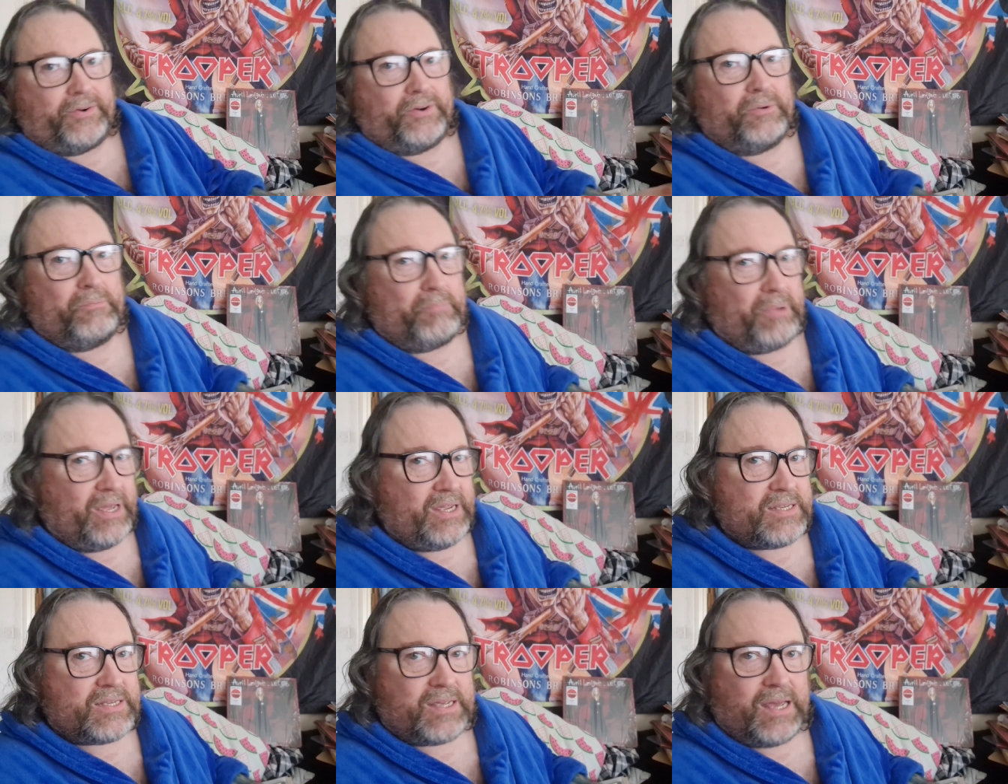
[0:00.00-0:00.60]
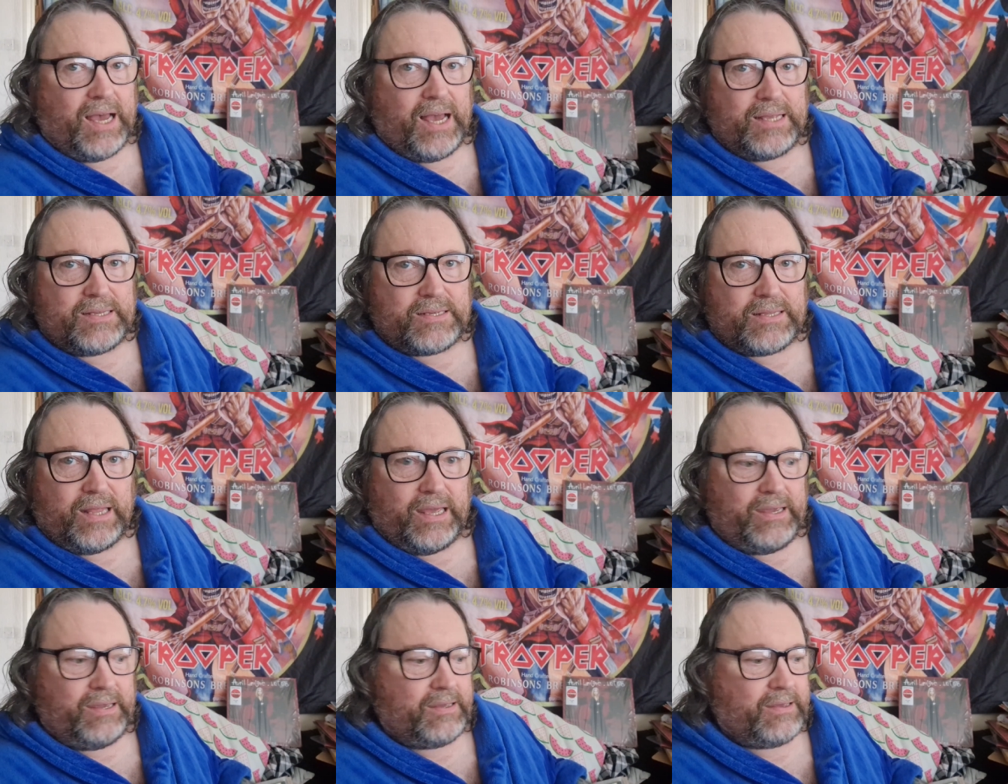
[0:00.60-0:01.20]
their own
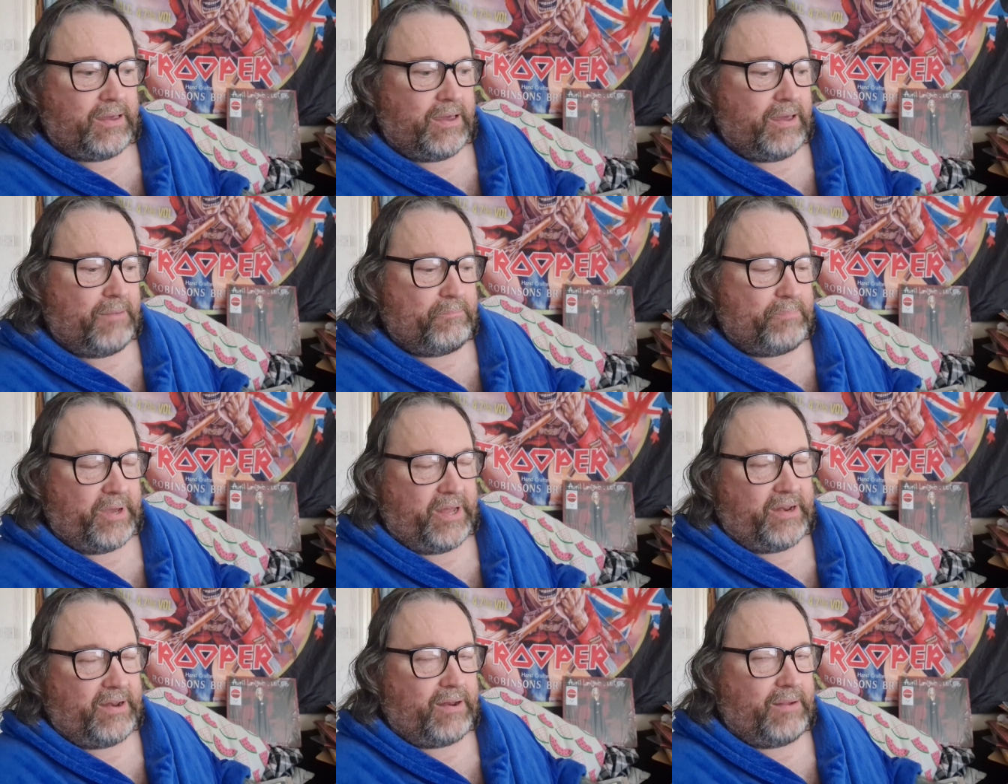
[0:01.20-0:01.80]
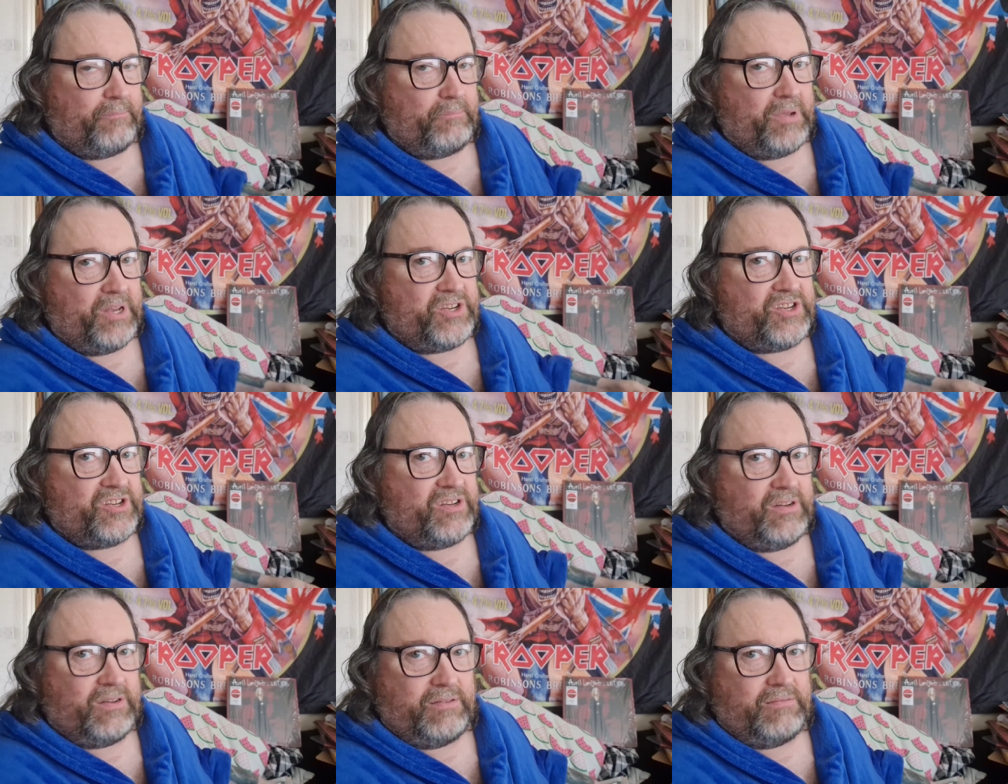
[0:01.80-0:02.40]
B-sides, like Burning
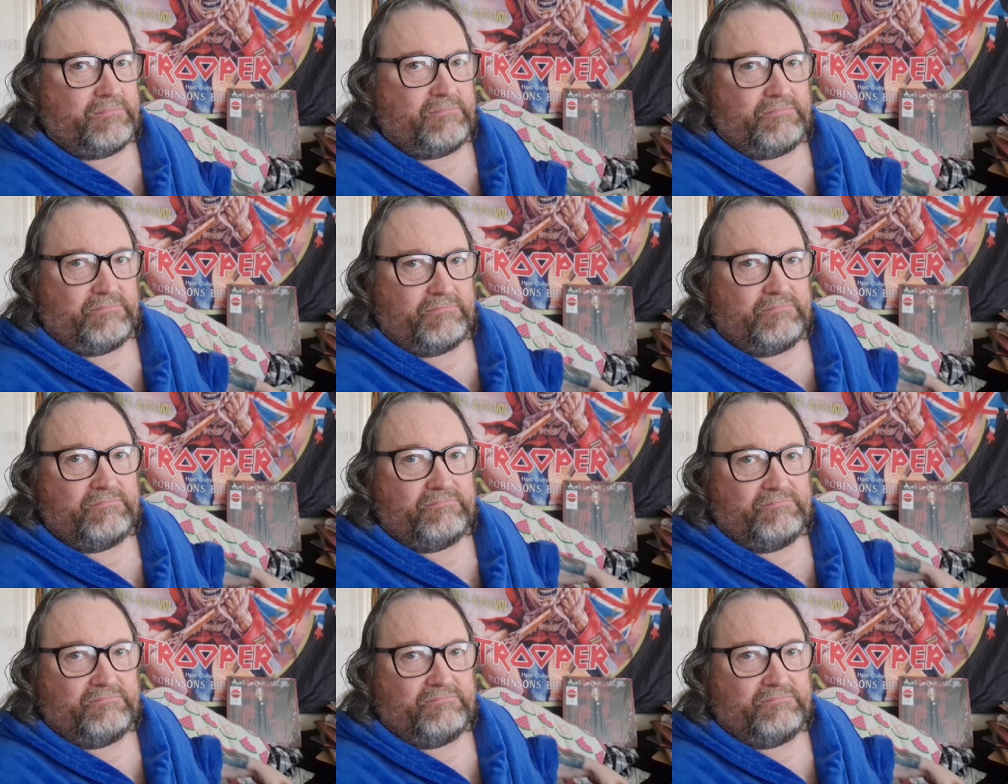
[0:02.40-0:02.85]
Ambition and